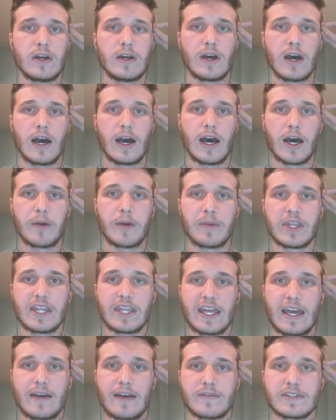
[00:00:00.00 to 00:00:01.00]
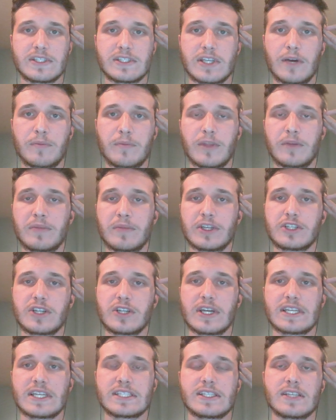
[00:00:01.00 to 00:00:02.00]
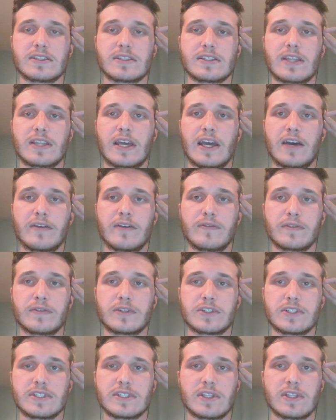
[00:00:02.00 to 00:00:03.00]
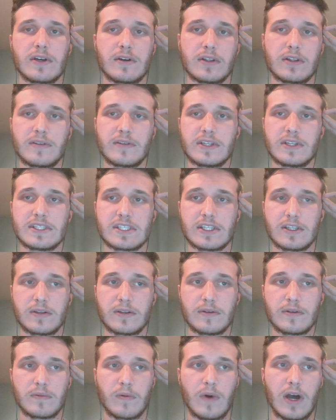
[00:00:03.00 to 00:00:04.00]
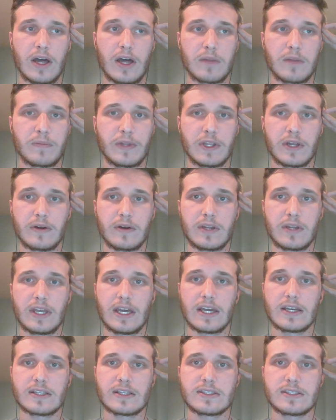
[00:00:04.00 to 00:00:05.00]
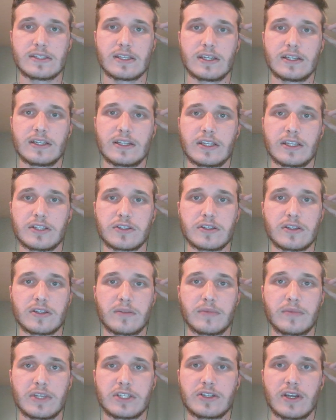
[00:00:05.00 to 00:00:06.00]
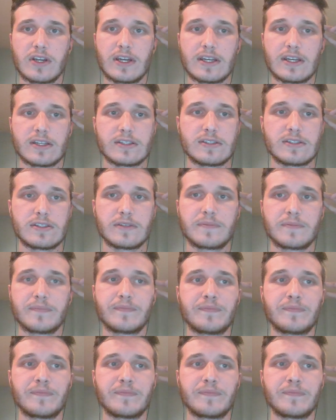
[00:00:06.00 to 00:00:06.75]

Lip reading: But they have some that Bittrex doesn't have, which is the only reason you'd want Poloniex in addition to Bittrex.